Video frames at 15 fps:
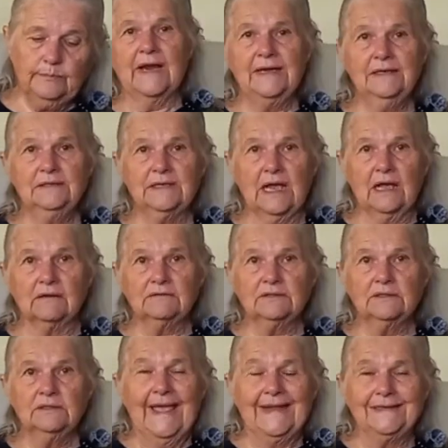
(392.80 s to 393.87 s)
Drain it out
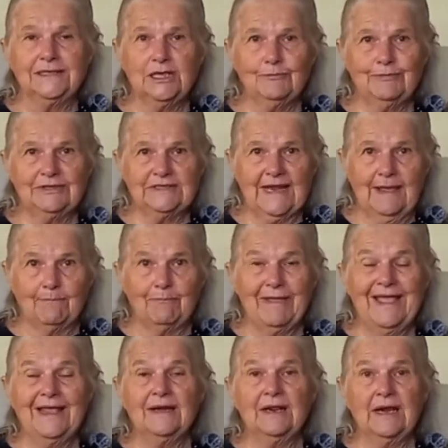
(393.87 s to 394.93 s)
and keep it damp
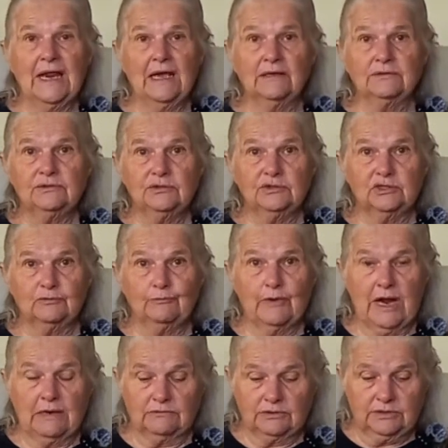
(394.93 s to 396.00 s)
and allow it to
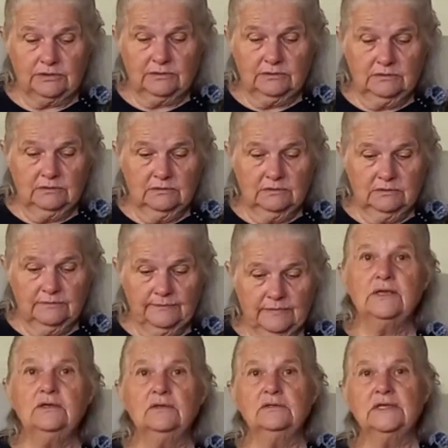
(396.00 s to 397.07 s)
sprout.
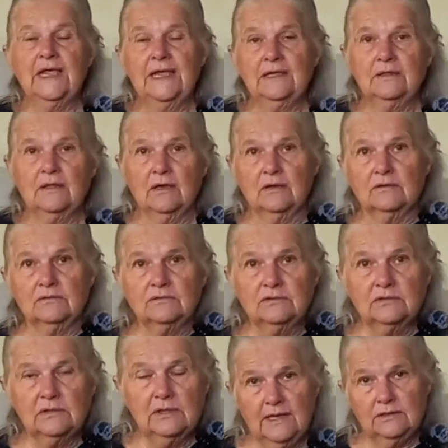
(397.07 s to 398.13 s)
Then you take
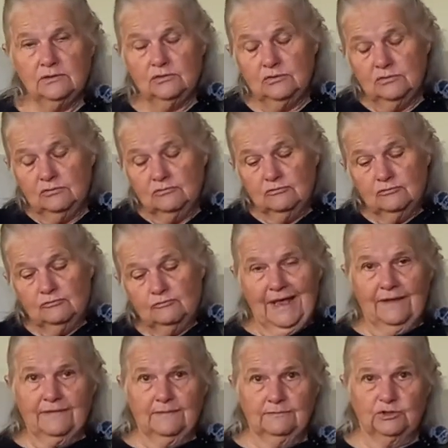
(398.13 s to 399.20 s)
those and you
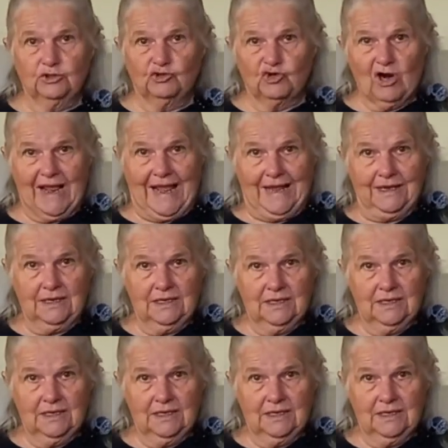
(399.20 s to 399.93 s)
allow them to dry.